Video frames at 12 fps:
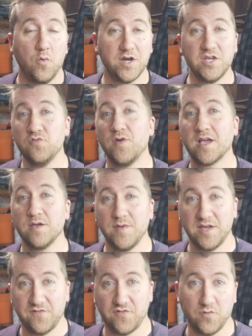What do you
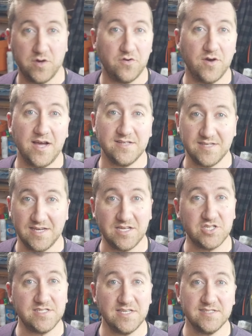recommend for winterizing
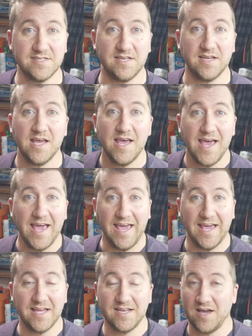each season?
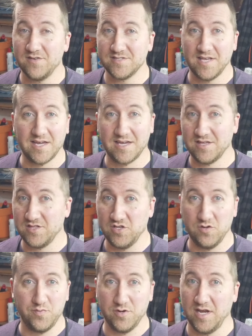And I was like,
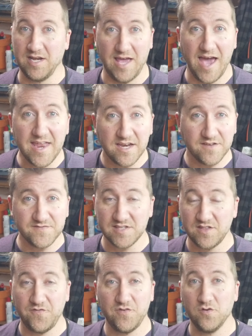do you put any additives
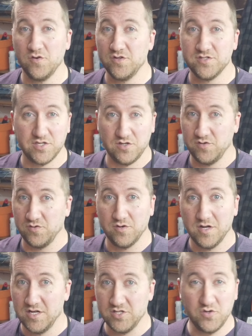in the fuel? Do
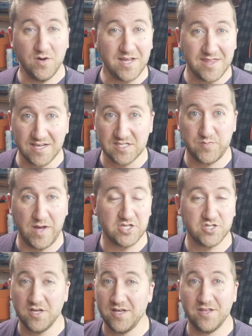you do anything
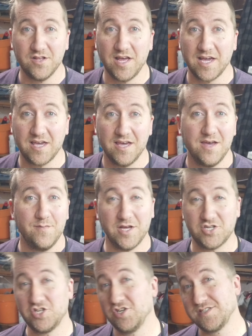special? And they're like,
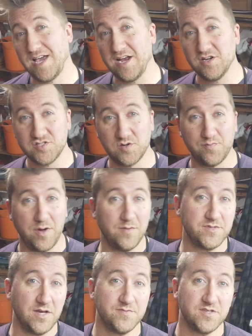make sure your tires are
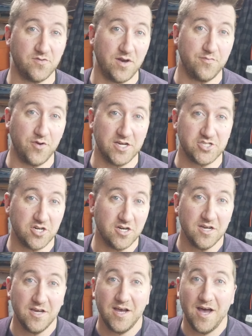pumped up to the right
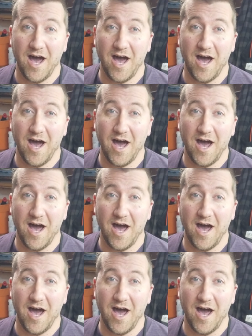pressure.